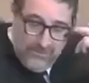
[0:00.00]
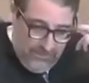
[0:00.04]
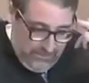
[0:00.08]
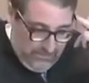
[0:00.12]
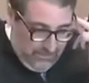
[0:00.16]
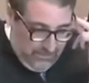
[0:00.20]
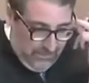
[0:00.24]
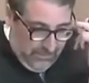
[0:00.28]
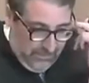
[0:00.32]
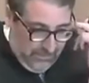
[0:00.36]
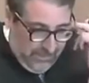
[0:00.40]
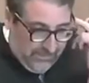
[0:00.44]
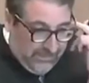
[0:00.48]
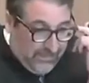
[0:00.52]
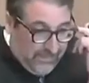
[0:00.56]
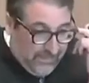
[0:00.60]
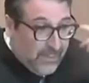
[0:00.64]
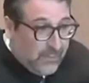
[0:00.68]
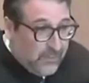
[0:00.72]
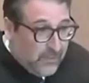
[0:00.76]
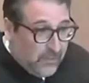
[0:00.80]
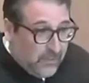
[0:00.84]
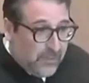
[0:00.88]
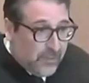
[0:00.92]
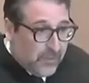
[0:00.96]
been actually
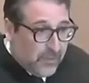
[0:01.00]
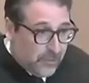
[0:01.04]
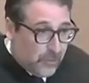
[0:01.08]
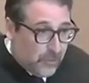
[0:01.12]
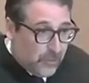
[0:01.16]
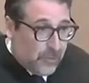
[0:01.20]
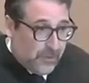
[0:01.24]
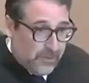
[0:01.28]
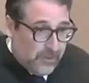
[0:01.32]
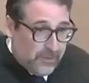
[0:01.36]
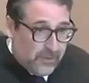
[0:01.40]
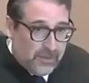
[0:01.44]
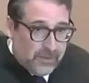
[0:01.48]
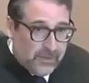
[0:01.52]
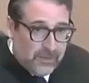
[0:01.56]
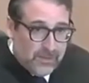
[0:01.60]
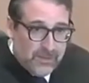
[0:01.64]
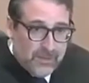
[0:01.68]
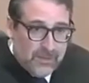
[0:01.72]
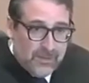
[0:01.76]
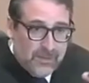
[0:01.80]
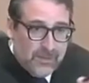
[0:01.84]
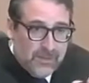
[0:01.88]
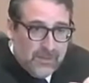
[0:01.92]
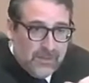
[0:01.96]
like trying to save the
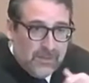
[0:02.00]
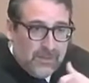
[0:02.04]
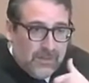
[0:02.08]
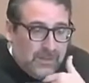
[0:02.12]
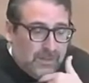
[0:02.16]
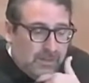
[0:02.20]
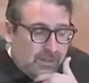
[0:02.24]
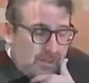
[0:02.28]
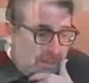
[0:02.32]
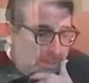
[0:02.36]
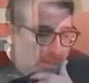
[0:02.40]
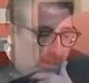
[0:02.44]
city. I remember